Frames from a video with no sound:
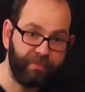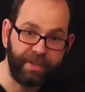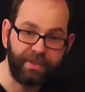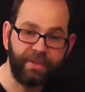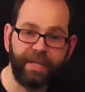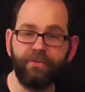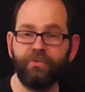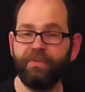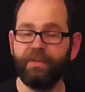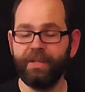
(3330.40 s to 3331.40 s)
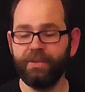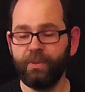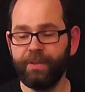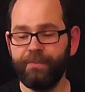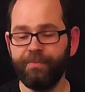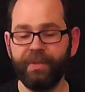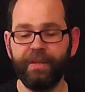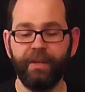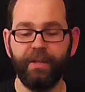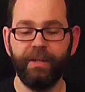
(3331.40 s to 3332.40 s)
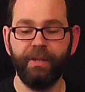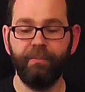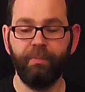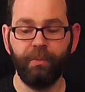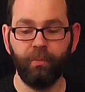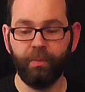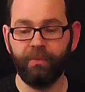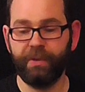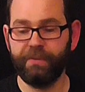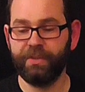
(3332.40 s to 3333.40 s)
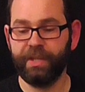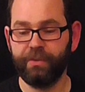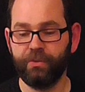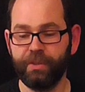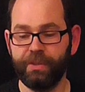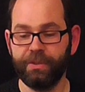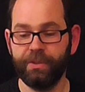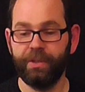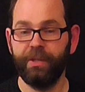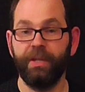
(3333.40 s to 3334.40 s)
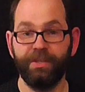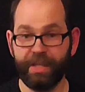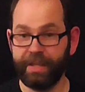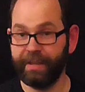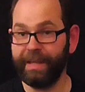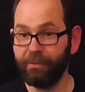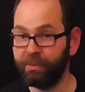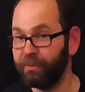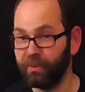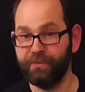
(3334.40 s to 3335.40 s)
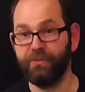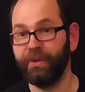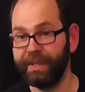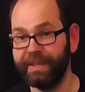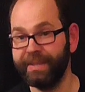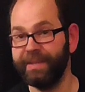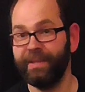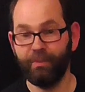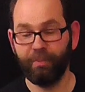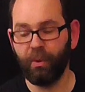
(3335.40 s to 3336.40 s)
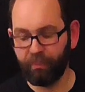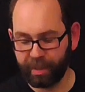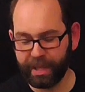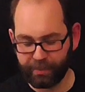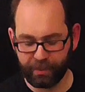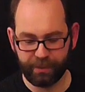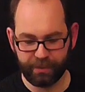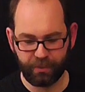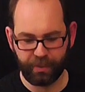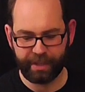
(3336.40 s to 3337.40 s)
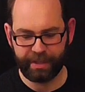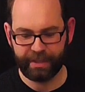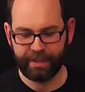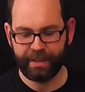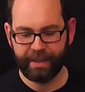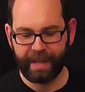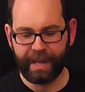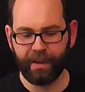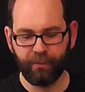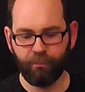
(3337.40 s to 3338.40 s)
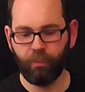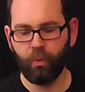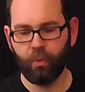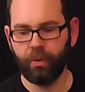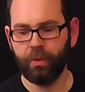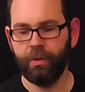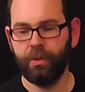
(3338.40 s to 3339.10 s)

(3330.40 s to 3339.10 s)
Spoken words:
there's a secondary for that as well. But one of my favourite secondaries, I say that now before I've tried it, but on paper it looks great. Have more